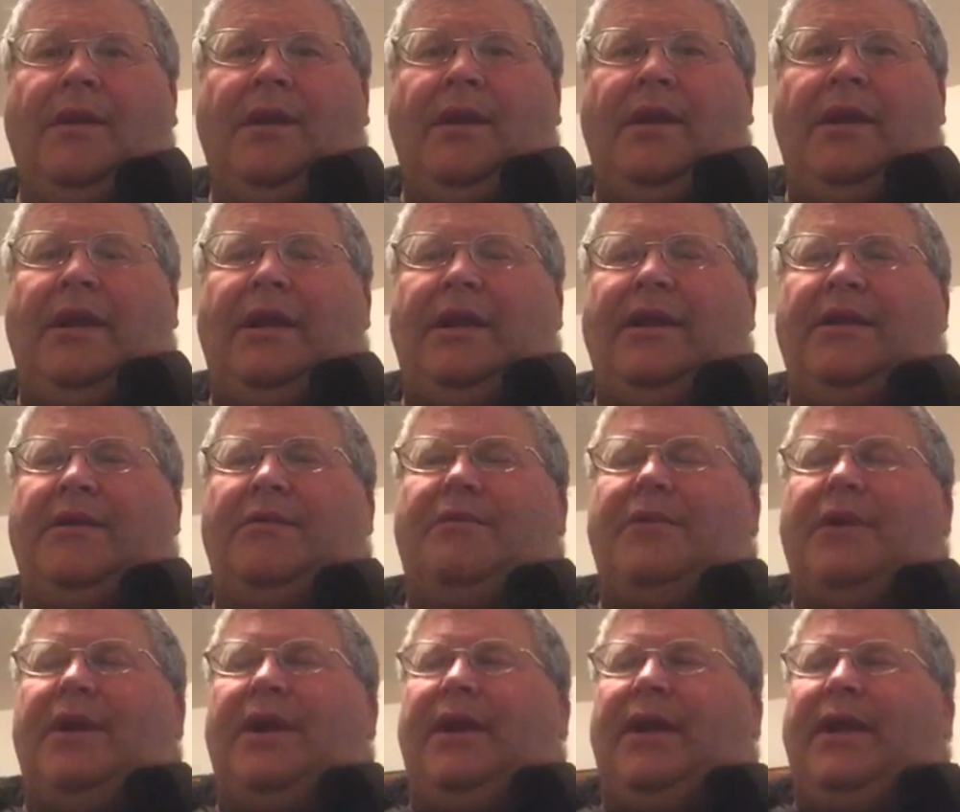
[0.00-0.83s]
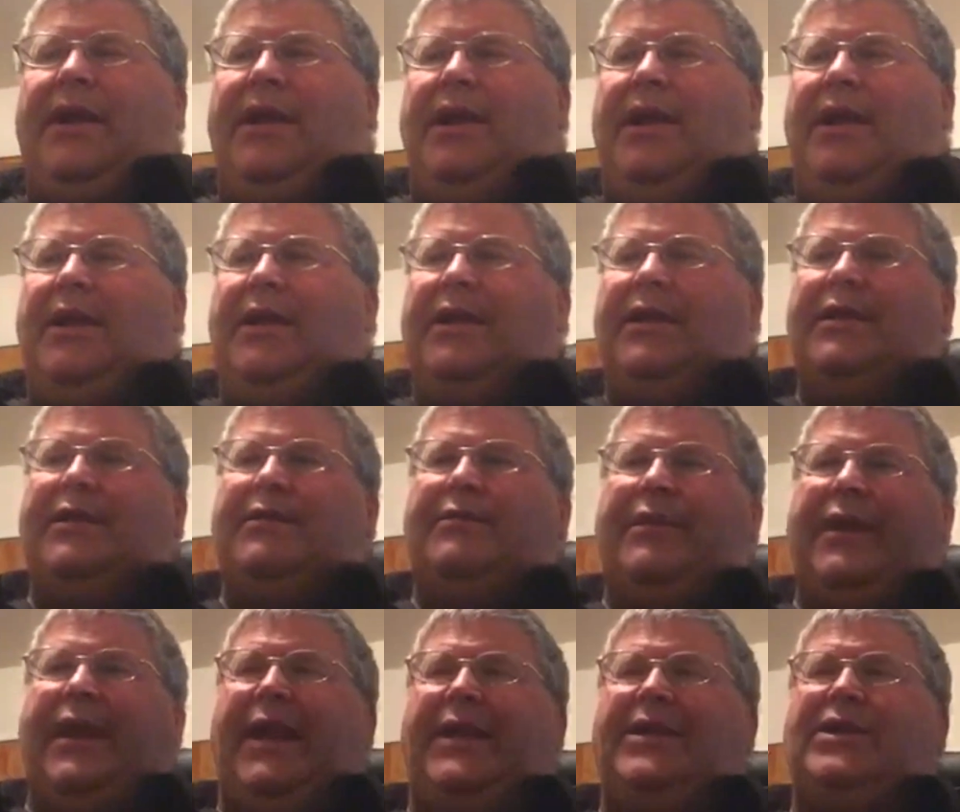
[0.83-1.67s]
And the
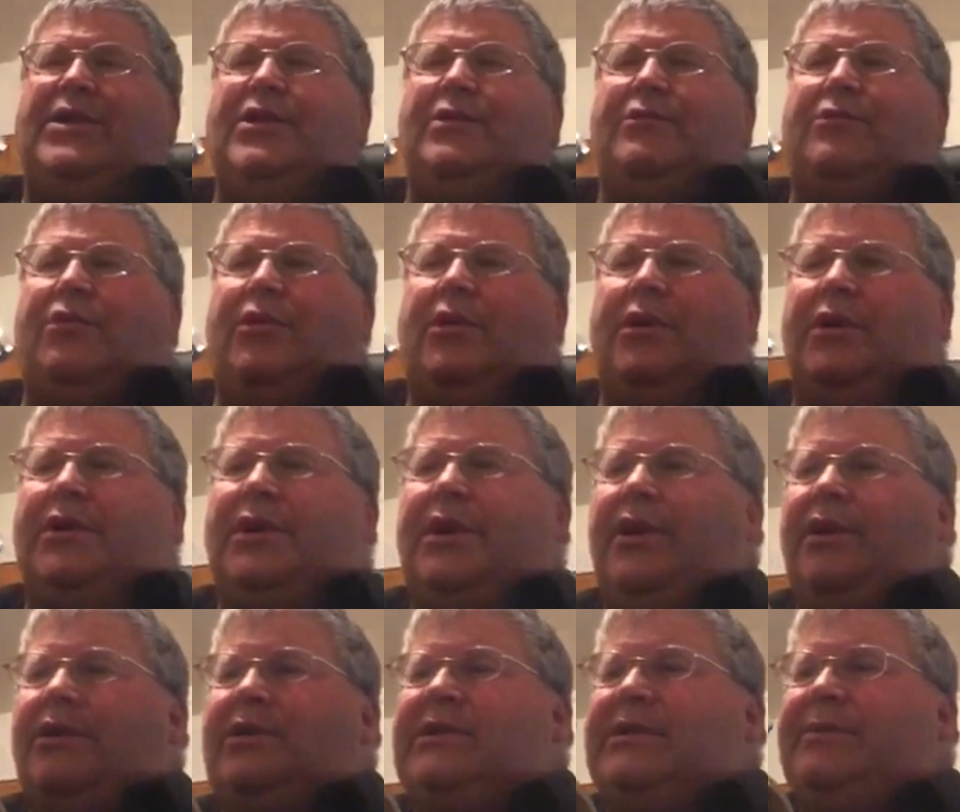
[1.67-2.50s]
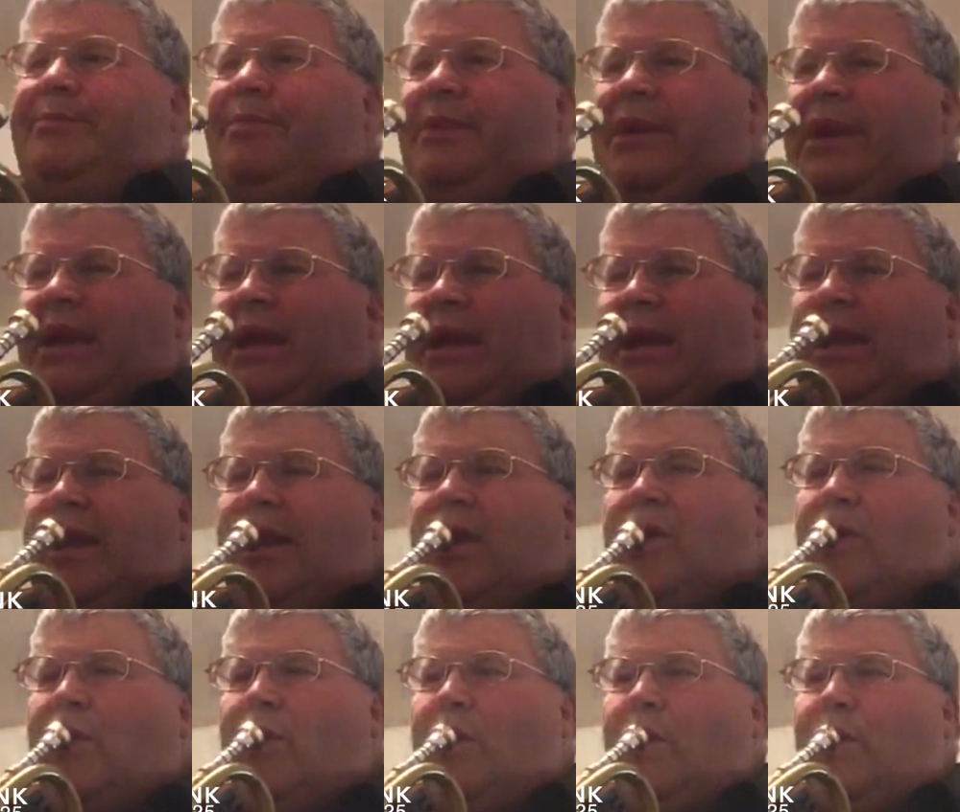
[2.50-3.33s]
way to work your speed,
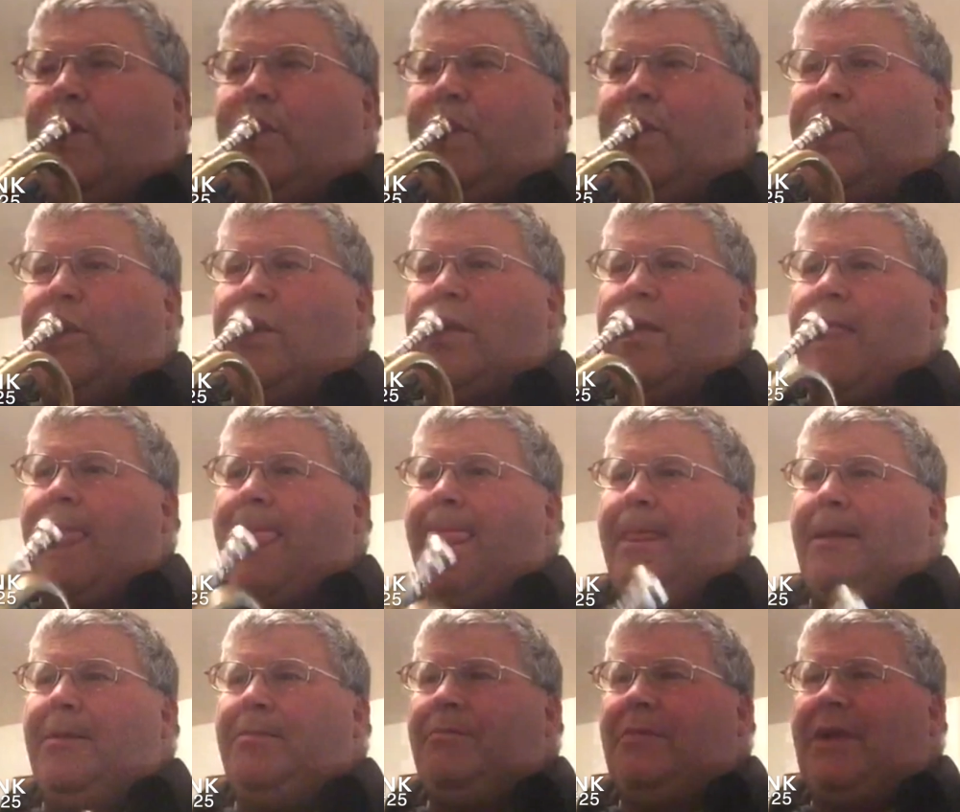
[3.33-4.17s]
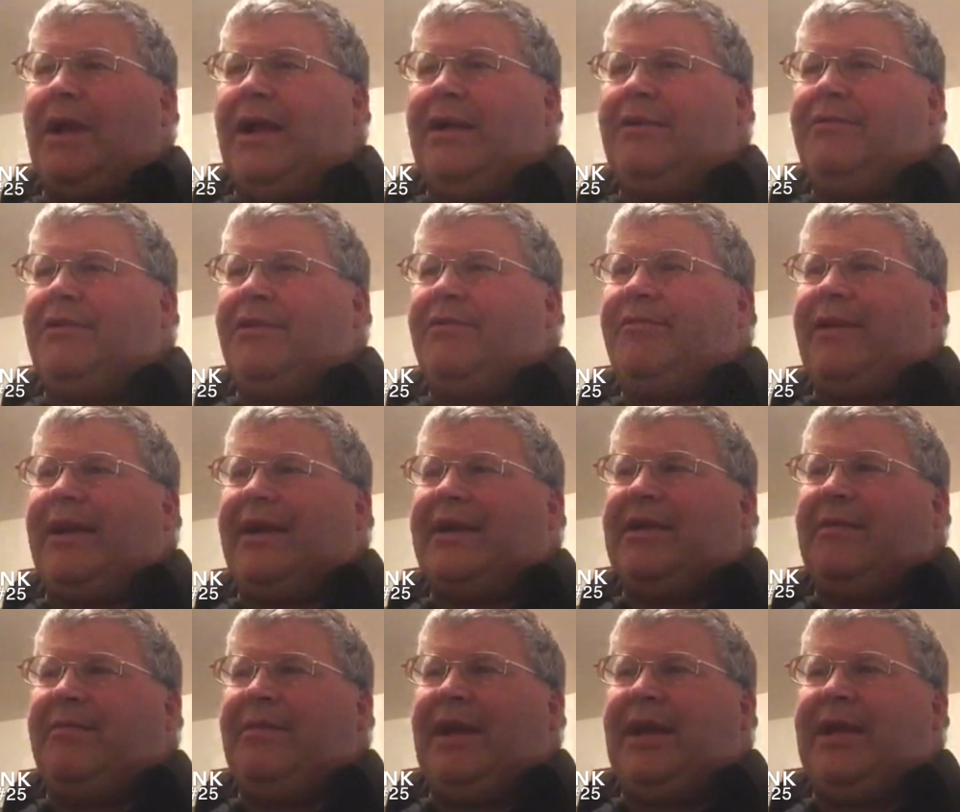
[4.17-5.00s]
I would
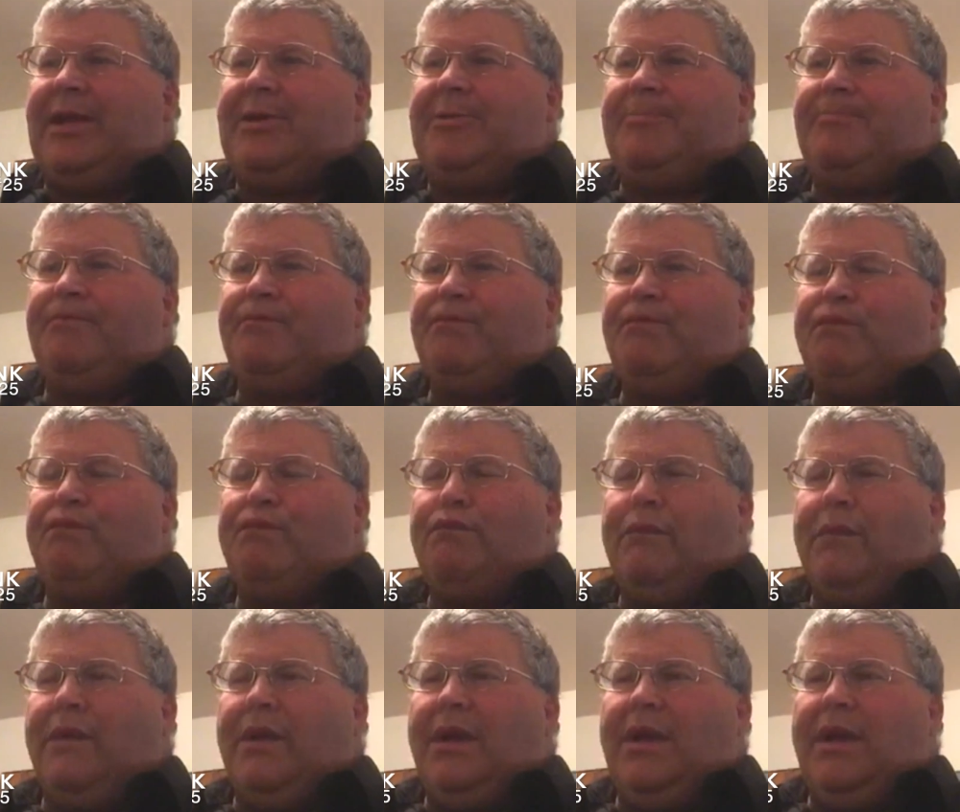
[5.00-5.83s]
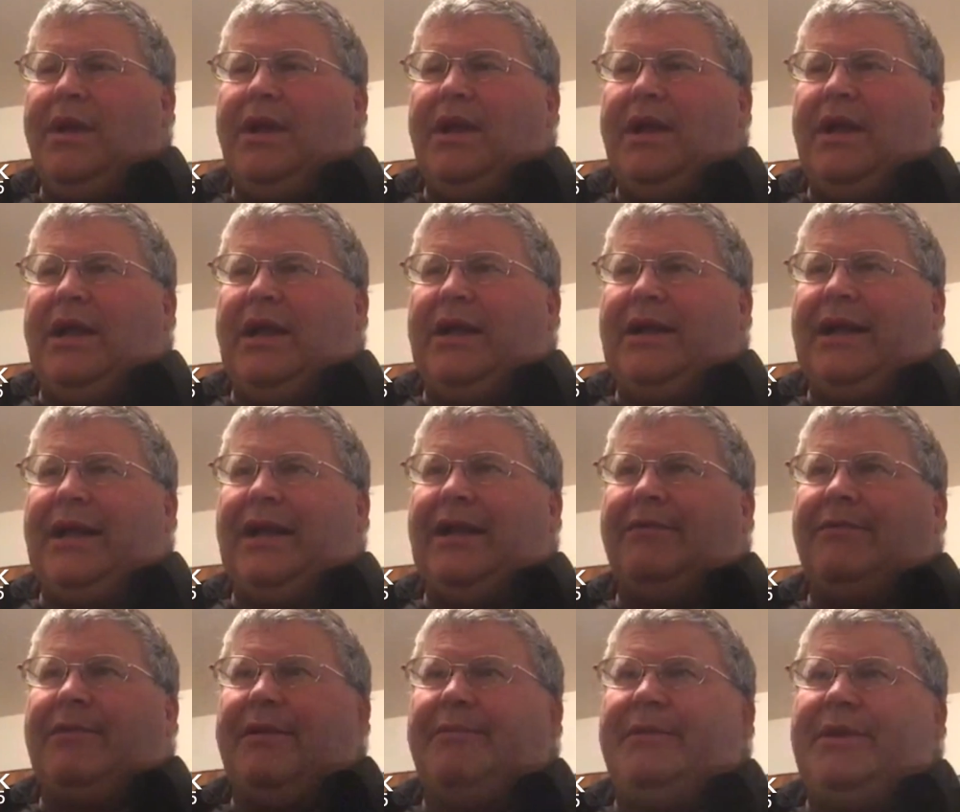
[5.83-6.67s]
recommend kind
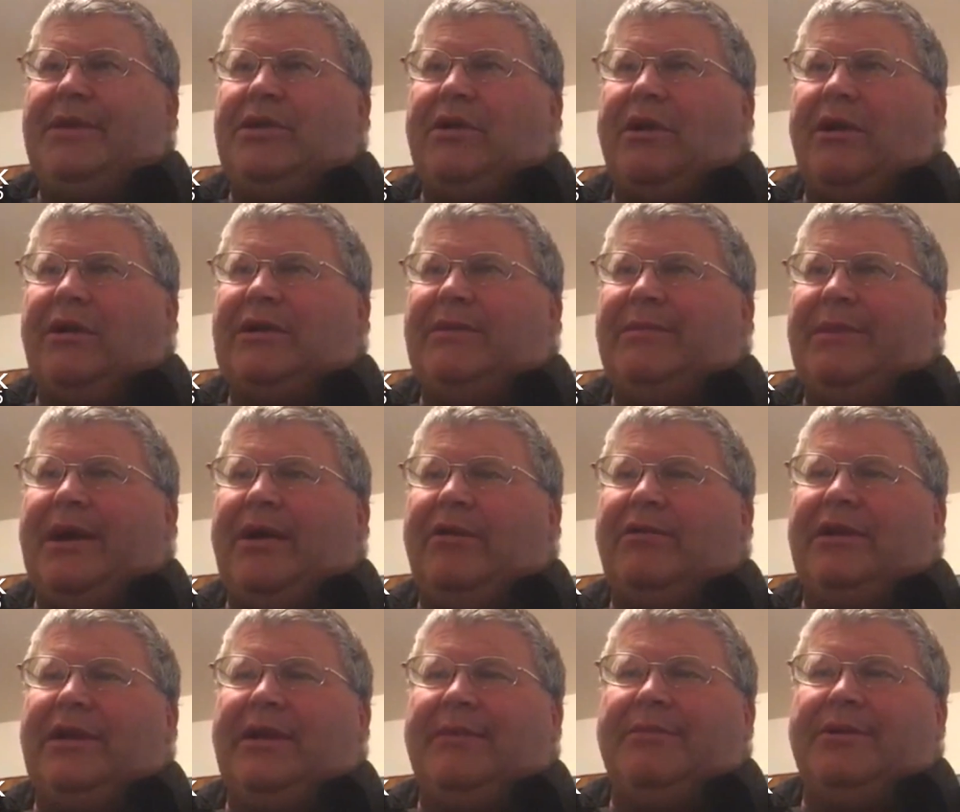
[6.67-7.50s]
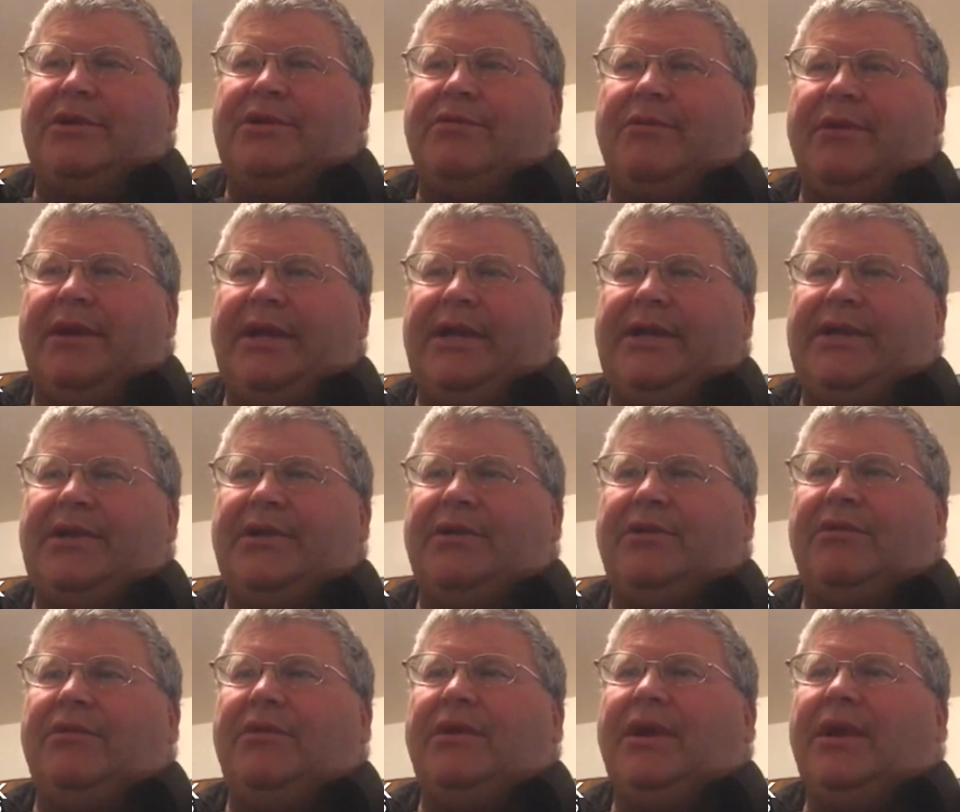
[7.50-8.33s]
of what we talked about in number
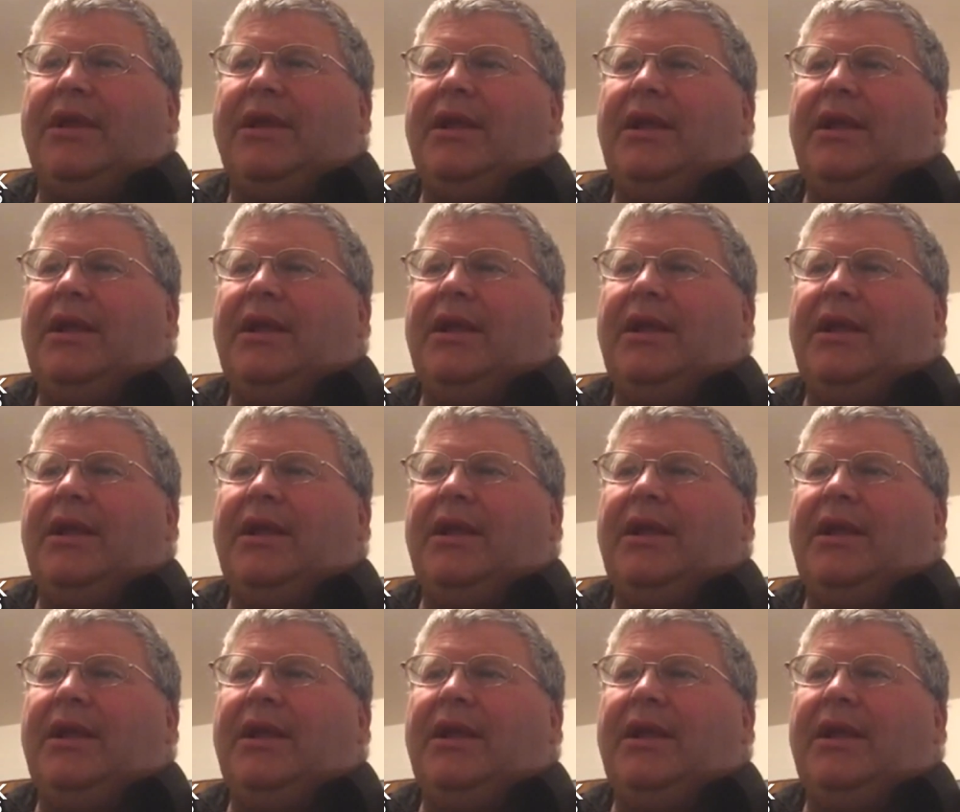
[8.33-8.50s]
22.